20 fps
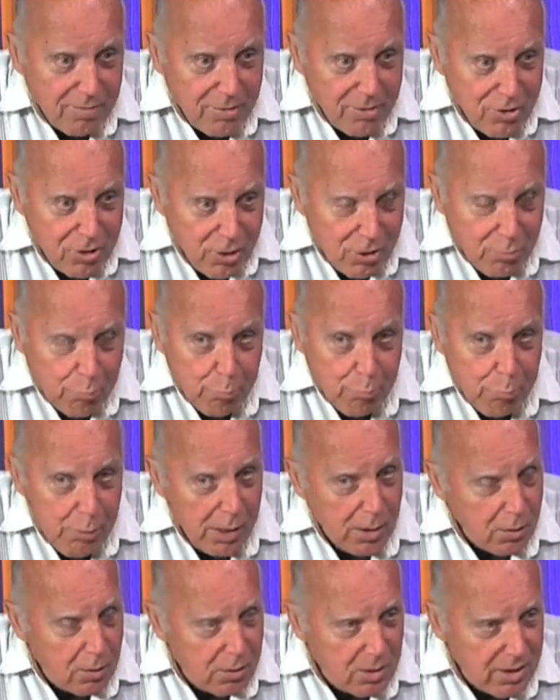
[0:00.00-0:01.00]
just
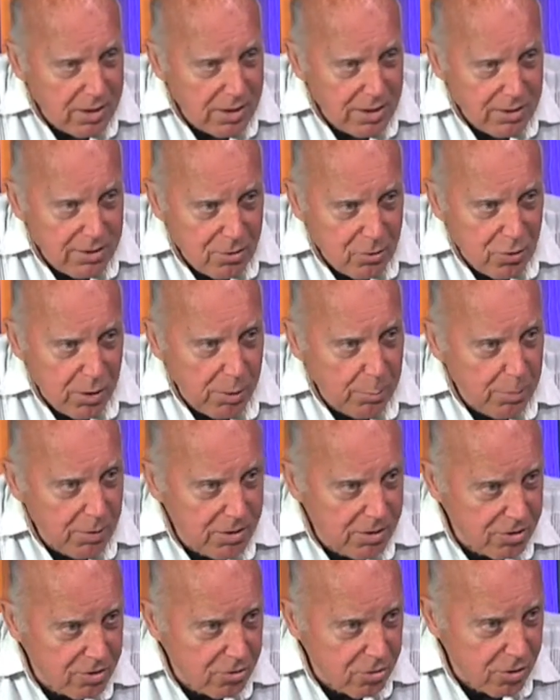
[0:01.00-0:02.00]
barely scraping
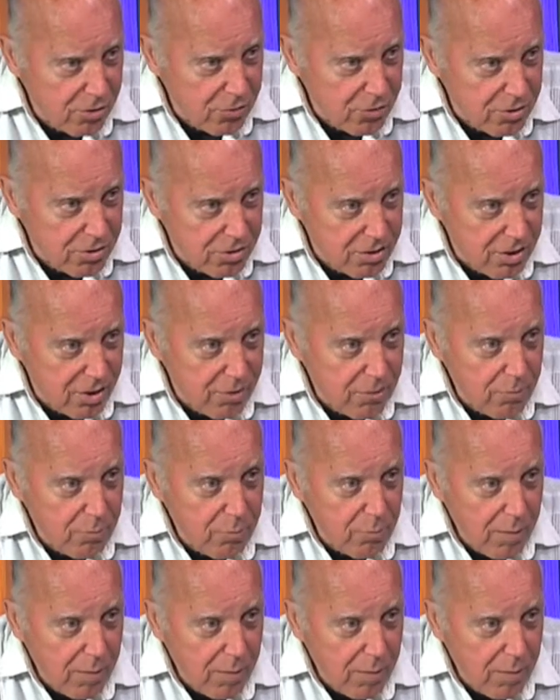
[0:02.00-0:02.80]
the surface of,